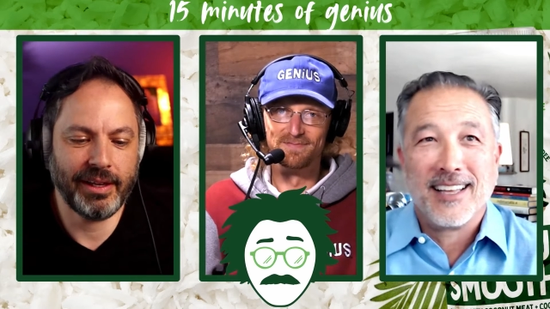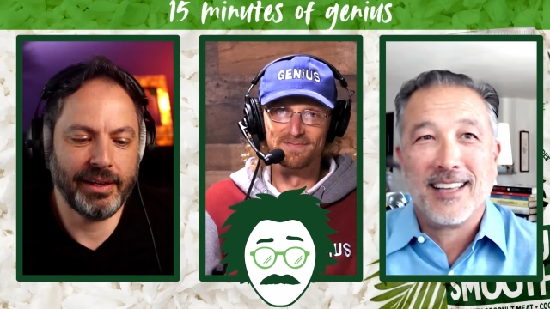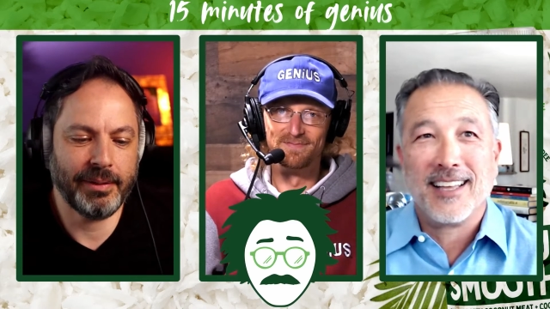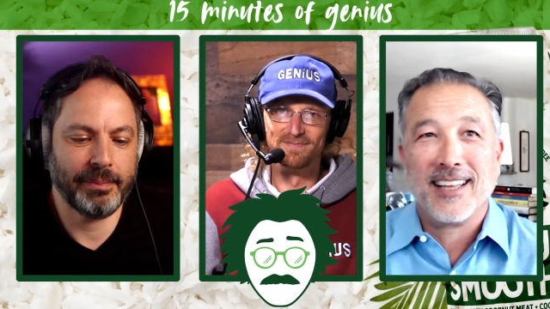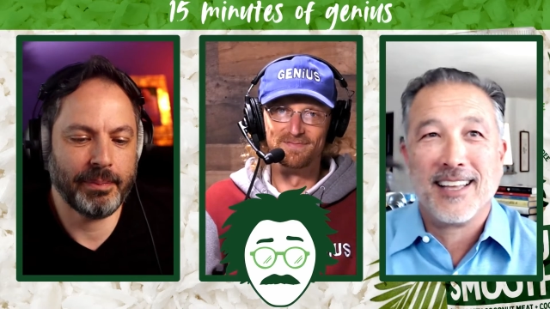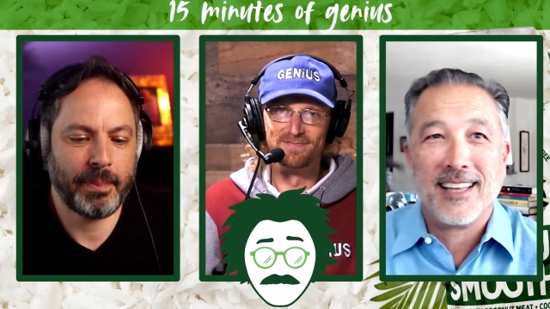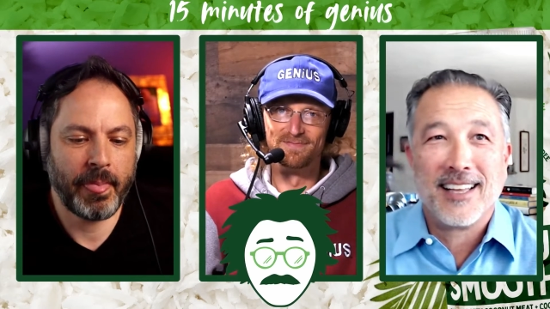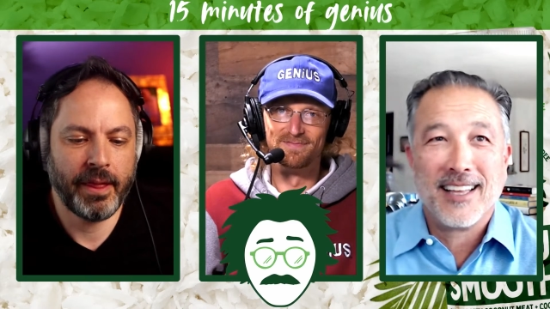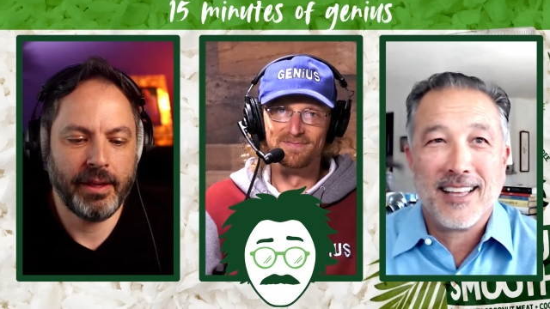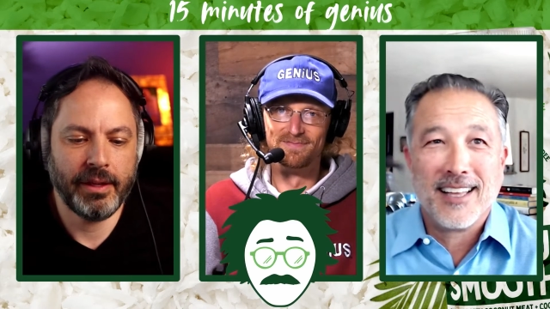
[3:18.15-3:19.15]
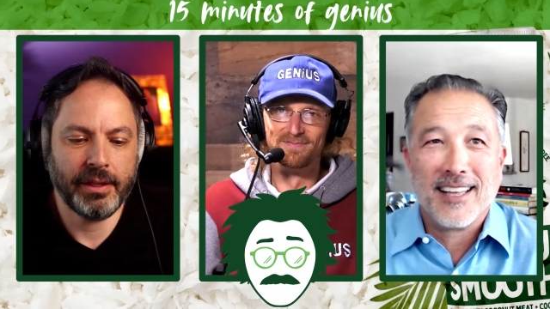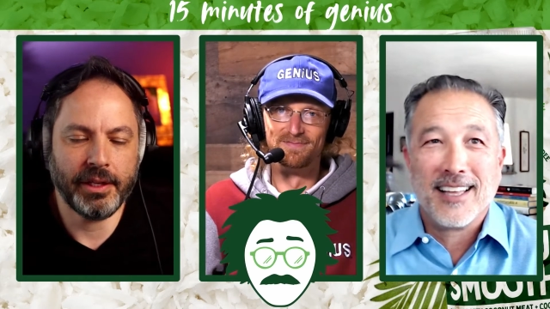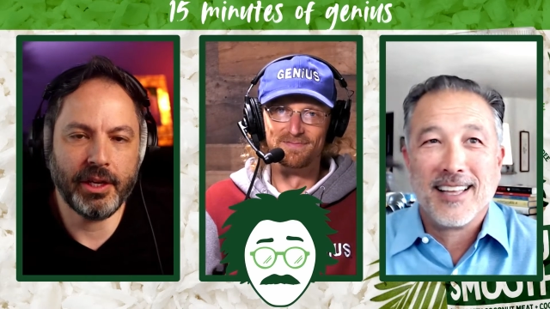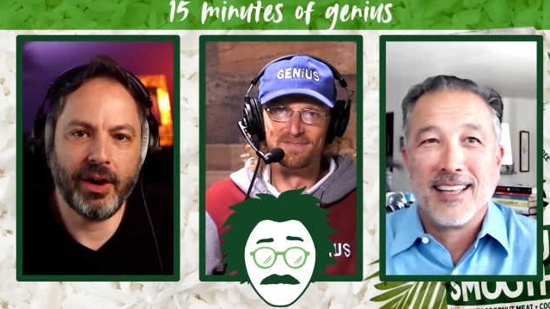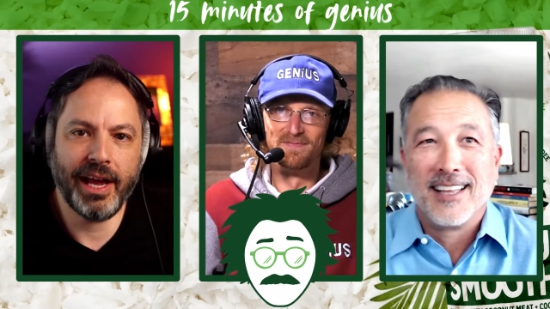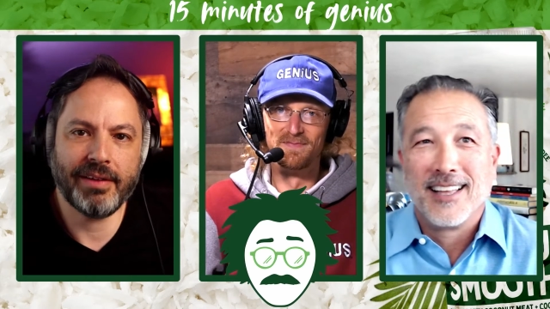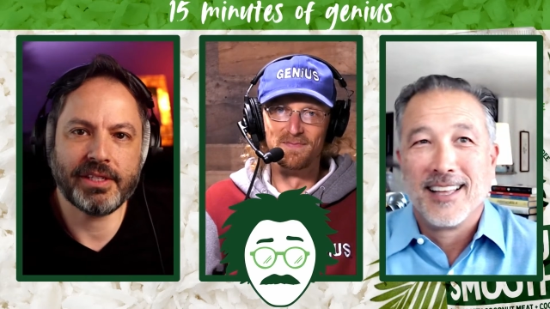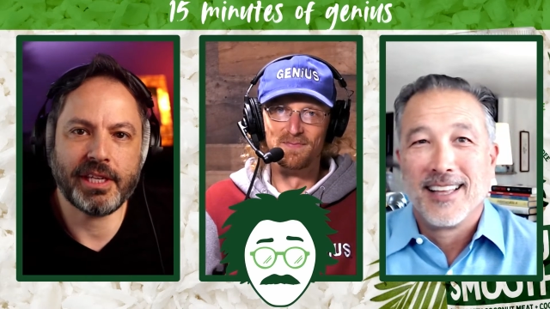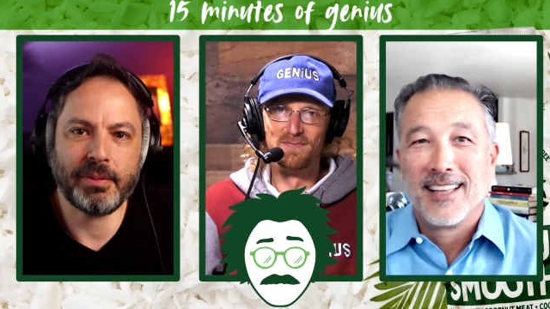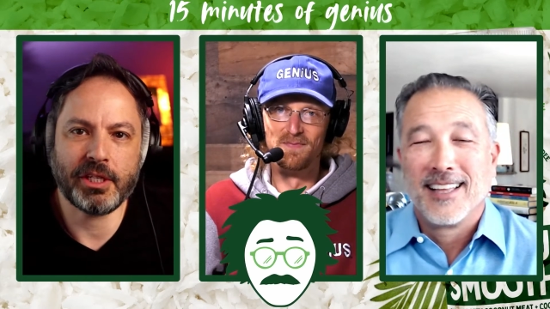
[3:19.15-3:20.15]
Speaker 1: Um, you know, I have a
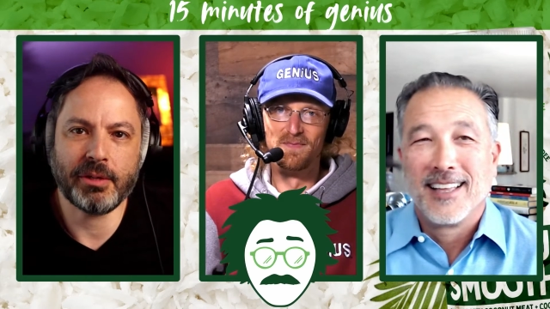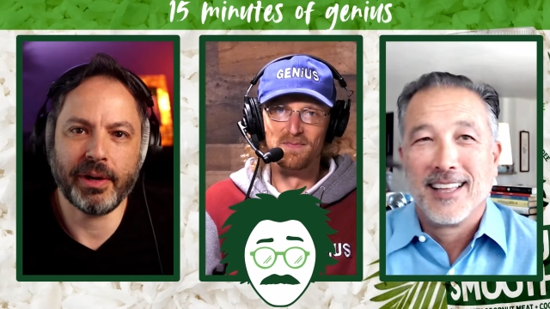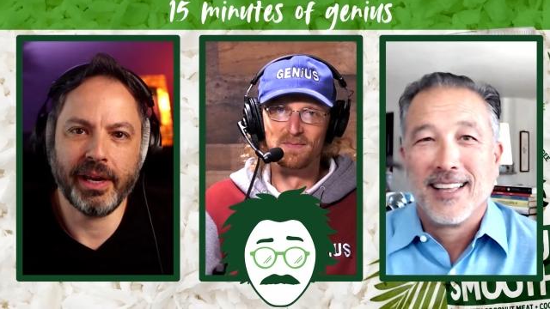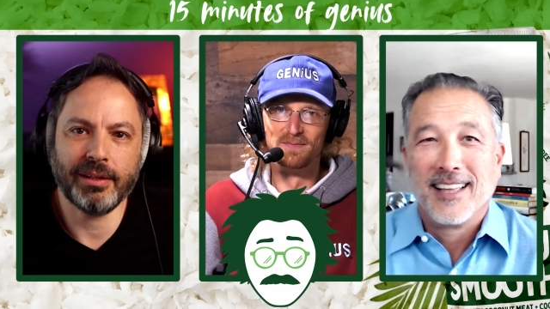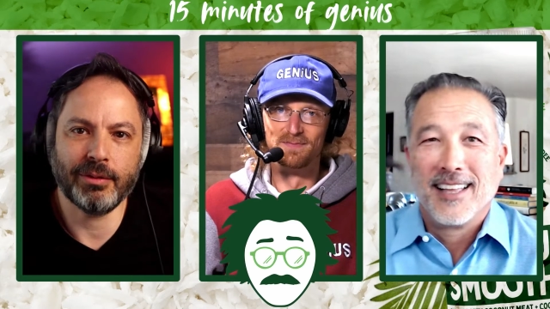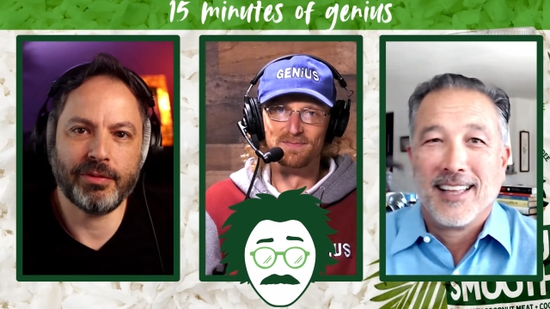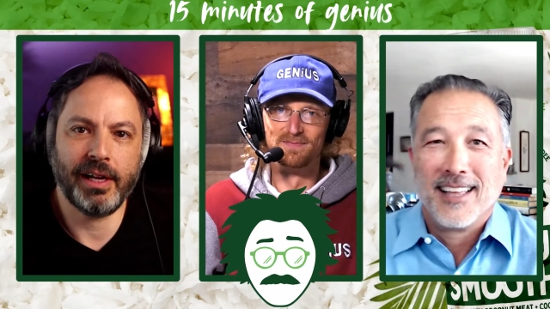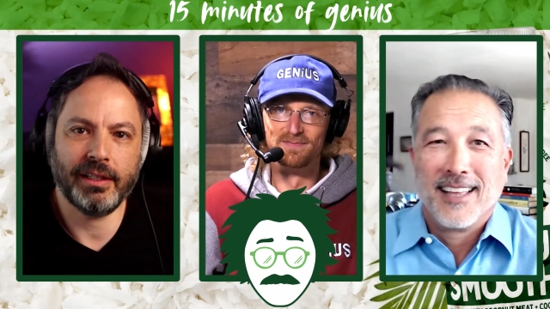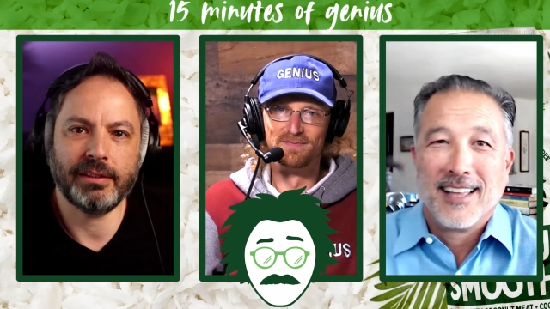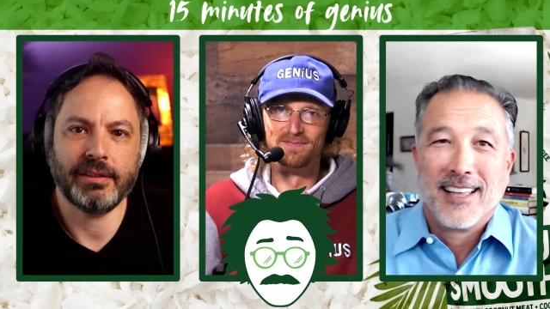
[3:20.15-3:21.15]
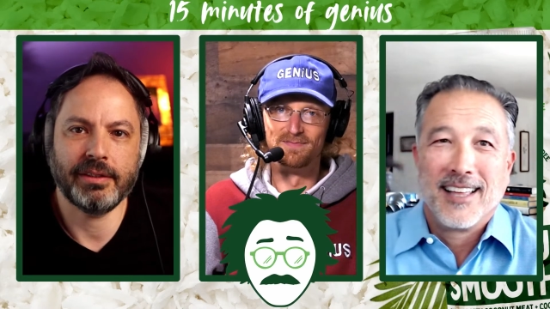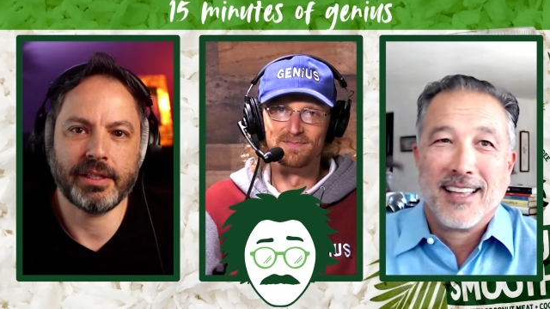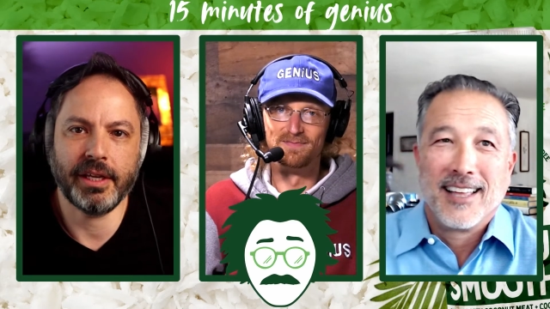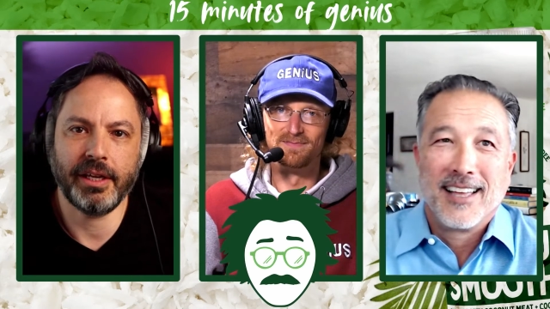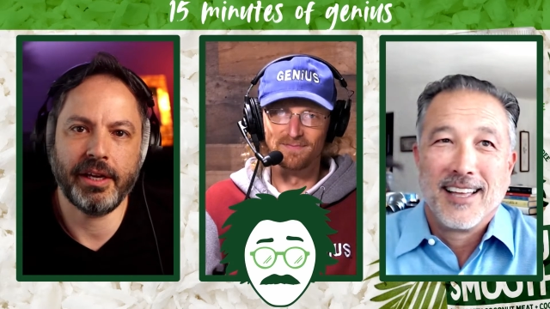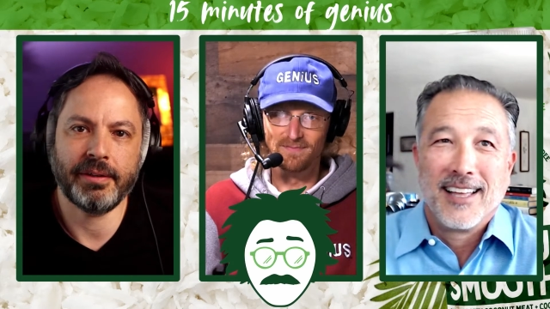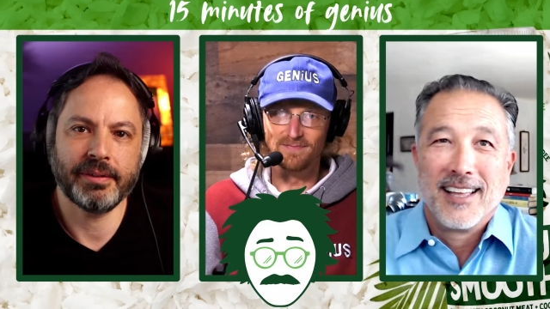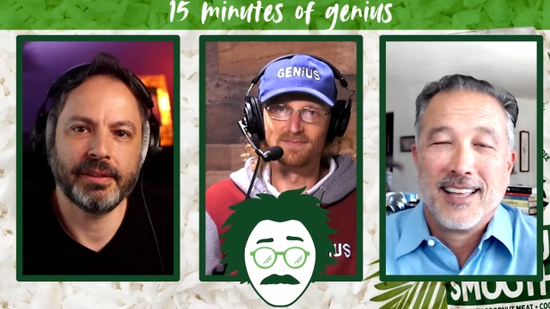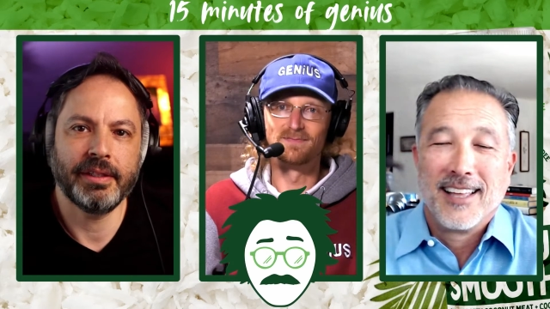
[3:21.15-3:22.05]
CPG brand, Luvala Skincare,